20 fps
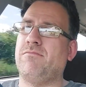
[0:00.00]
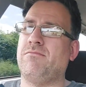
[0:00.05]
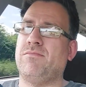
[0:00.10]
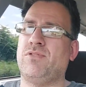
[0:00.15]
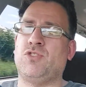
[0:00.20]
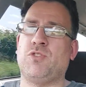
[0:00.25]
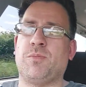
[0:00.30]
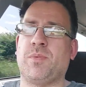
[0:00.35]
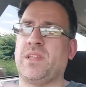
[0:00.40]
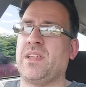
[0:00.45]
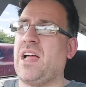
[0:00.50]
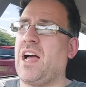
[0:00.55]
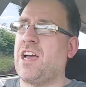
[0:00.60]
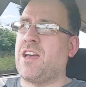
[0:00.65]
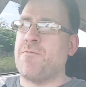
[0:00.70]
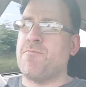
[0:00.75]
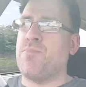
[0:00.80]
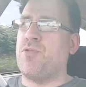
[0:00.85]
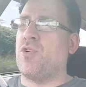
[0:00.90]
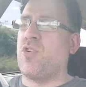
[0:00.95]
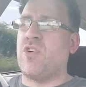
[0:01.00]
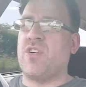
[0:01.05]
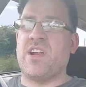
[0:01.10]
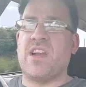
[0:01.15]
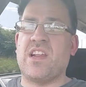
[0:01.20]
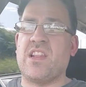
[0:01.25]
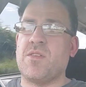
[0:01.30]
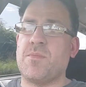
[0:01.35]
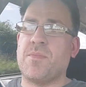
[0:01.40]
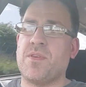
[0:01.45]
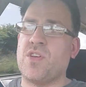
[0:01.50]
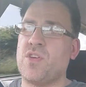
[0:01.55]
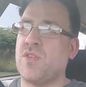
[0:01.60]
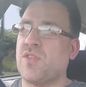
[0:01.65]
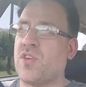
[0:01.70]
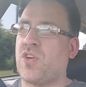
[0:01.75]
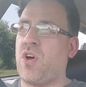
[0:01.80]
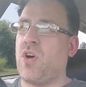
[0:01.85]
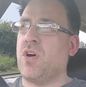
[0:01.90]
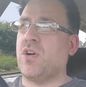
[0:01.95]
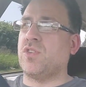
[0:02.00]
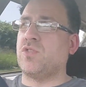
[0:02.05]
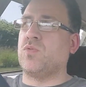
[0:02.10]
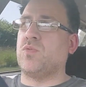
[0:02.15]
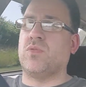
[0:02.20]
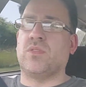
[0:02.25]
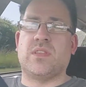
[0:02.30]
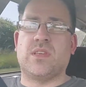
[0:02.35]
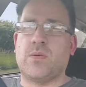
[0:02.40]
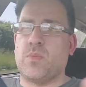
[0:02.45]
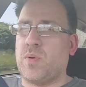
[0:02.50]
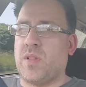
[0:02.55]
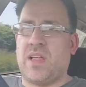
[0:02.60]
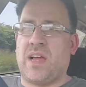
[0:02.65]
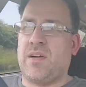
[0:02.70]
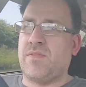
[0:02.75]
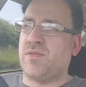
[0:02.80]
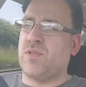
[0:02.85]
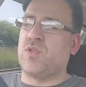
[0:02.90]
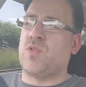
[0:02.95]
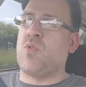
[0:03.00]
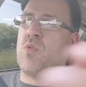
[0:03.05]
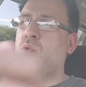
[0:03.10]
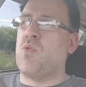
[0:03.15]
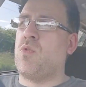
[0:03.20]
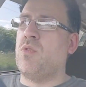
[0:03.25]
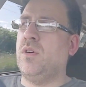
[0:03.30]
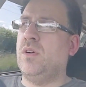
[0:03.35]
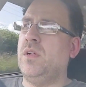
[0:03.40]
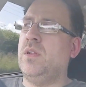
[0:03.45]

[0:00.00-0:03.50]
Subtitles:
something that I can put on any of my other cars, so they will have to go.